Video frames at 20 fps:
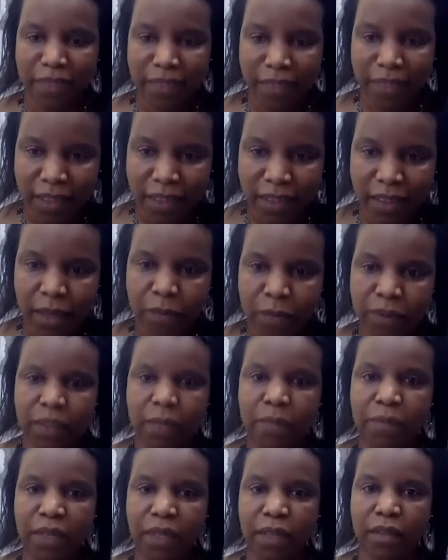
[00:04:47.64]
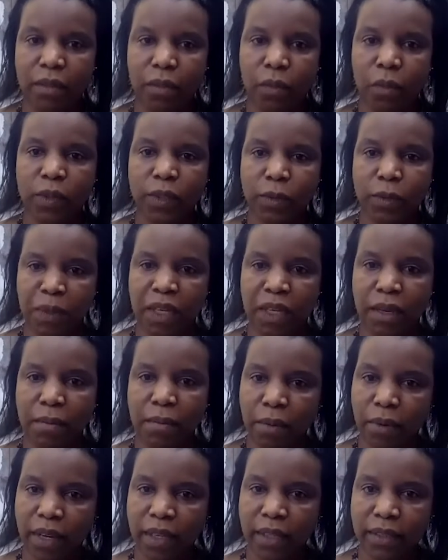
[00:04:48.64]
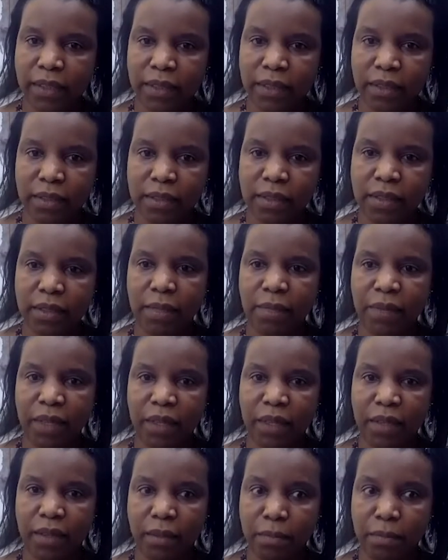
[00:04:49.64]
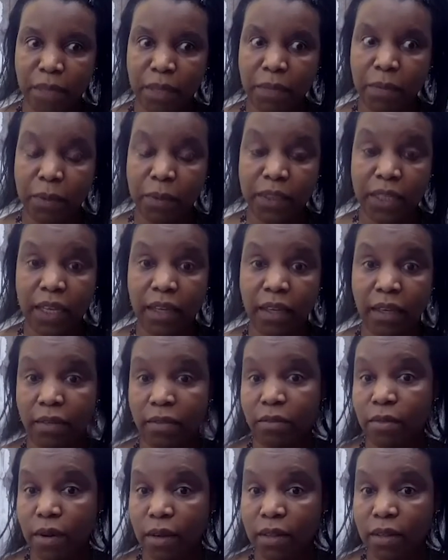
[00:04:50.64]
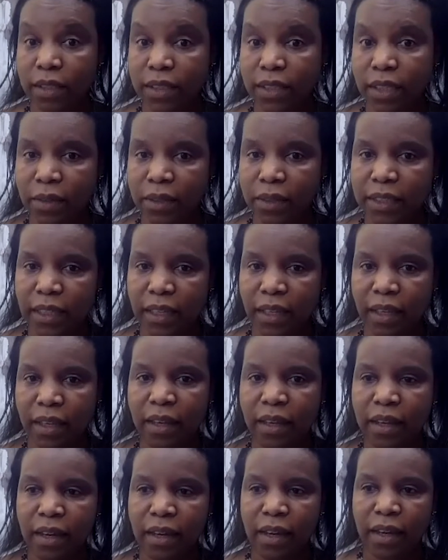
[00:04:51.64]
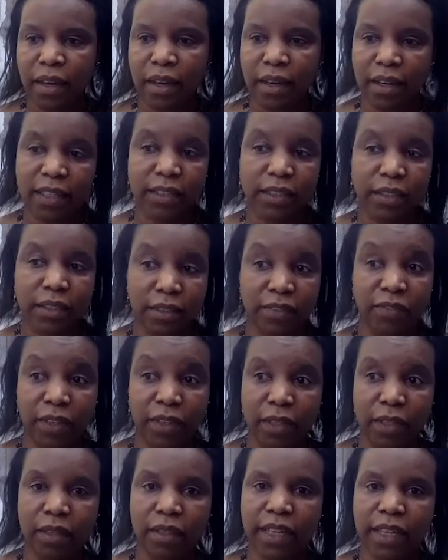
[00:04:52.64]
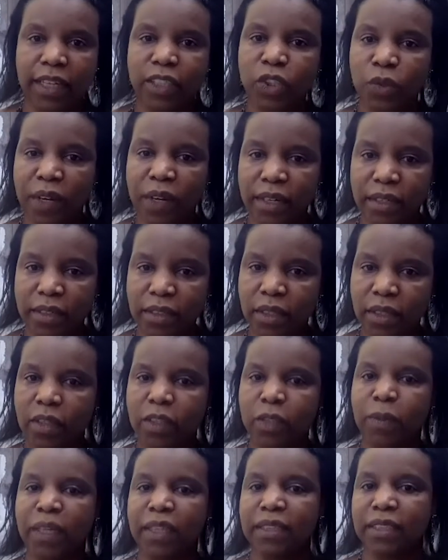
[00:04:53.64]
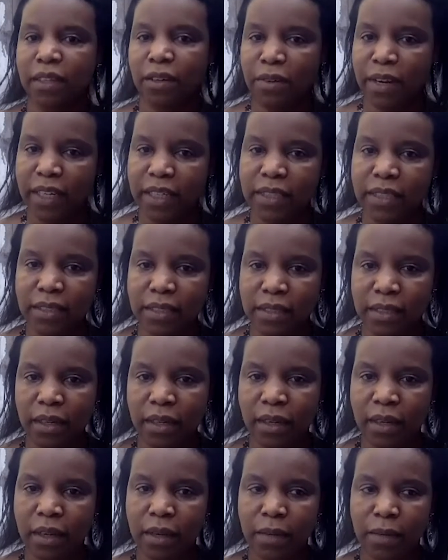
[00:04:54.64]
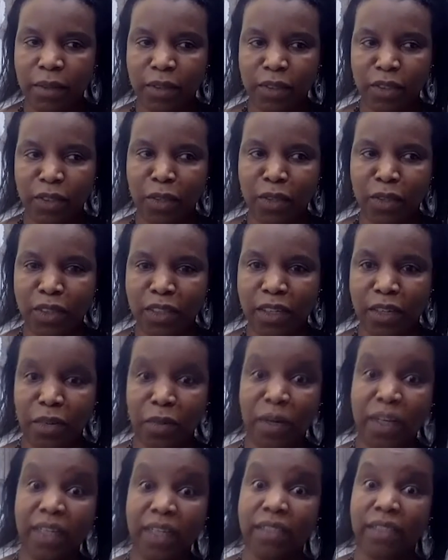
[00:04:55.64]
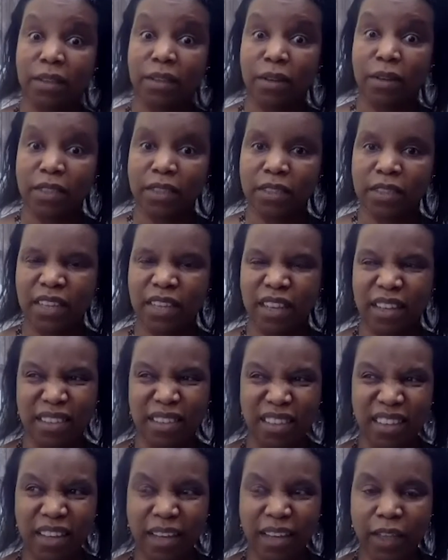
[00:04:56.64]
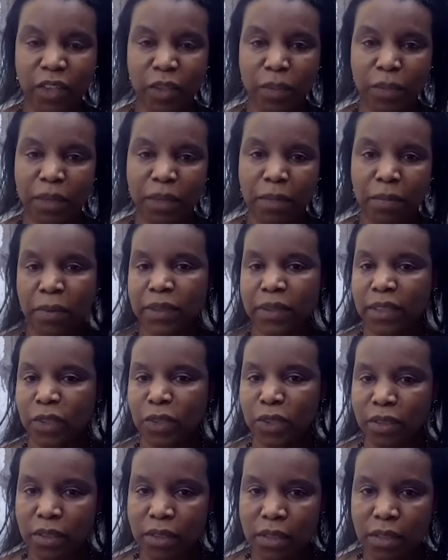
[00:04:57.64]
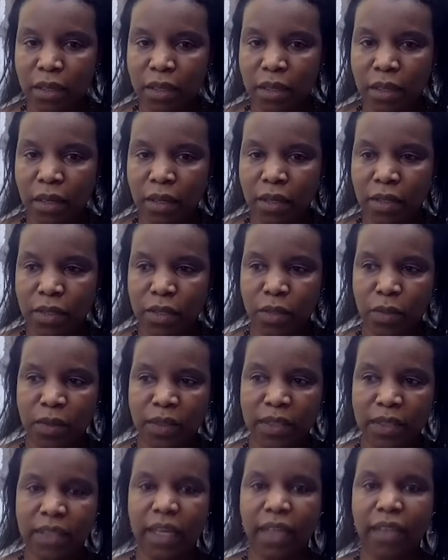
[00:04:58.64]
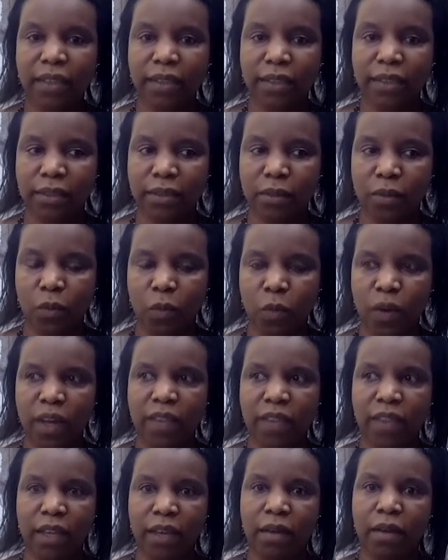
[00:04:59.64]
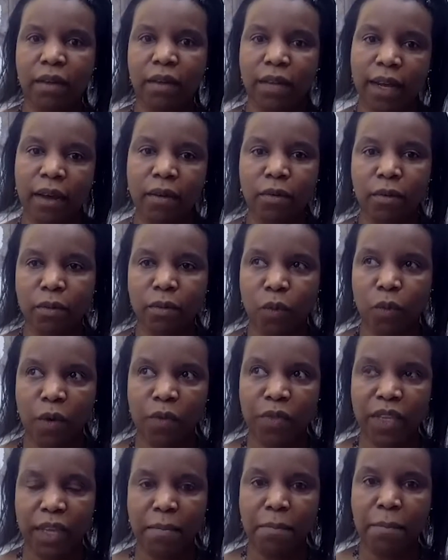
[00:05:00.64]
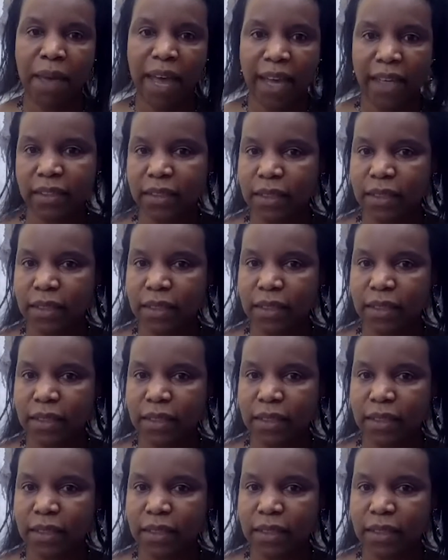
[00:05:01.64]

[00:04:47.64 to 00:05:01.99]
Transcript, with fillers: that that was something that was being embraced and something that people were taking rather seriously. And I just feel that that trend is going to be accelerated because those that had already started, I think, actually better positioned to assess where they are now, what the impact